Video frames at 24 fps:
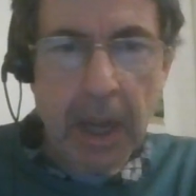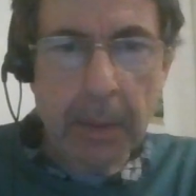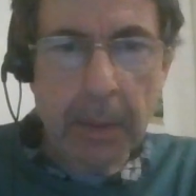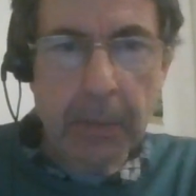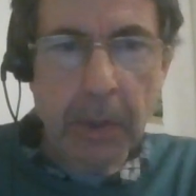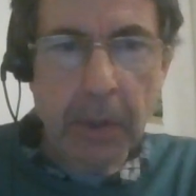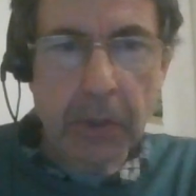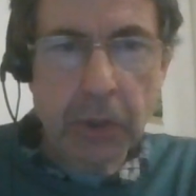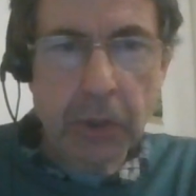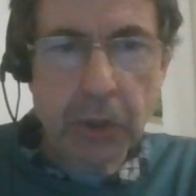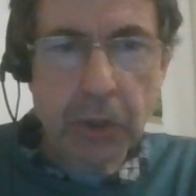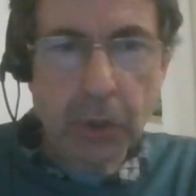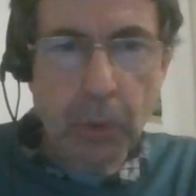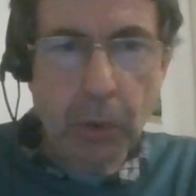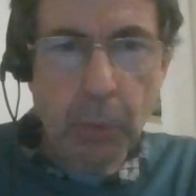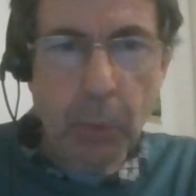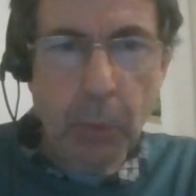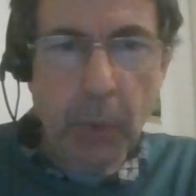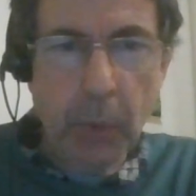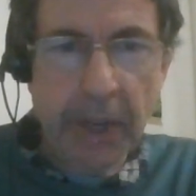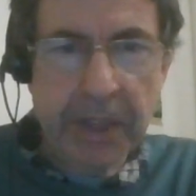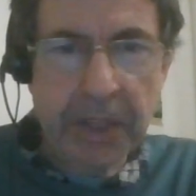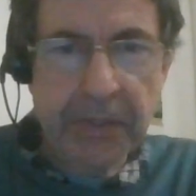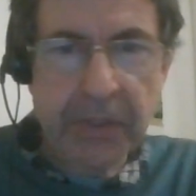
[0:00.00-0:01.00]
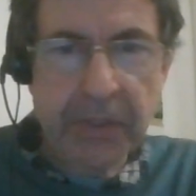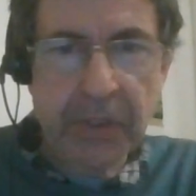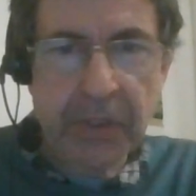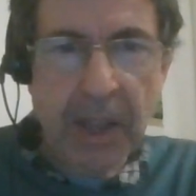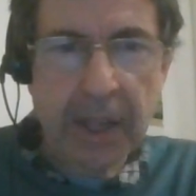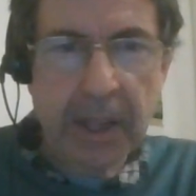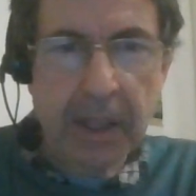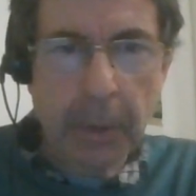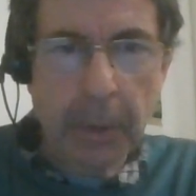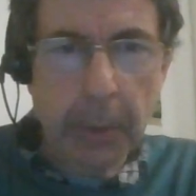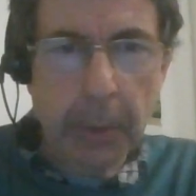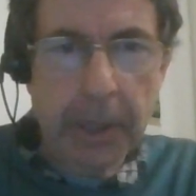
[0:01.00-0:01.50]
I'm not sure
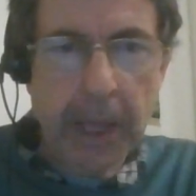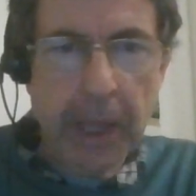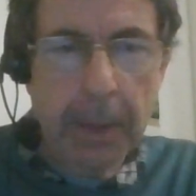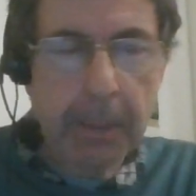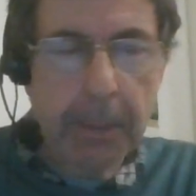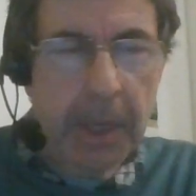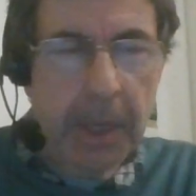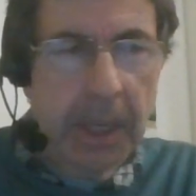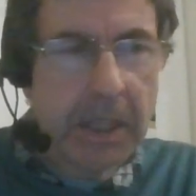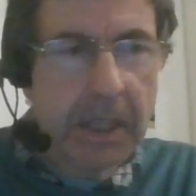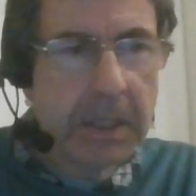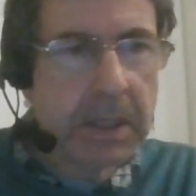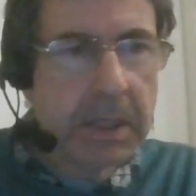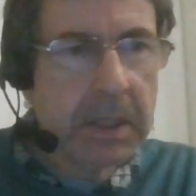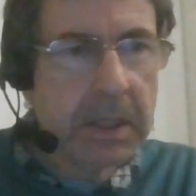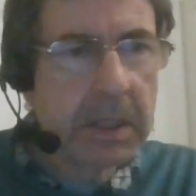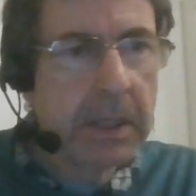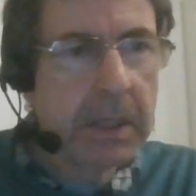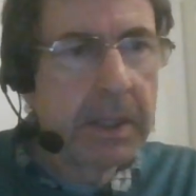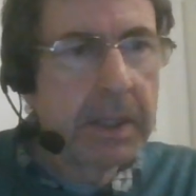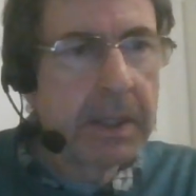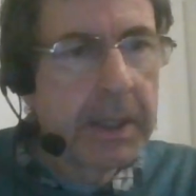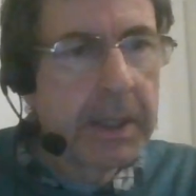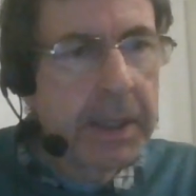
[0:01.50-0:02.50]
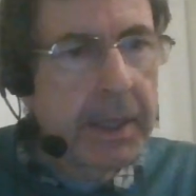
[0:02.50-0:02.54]
exactly what that means,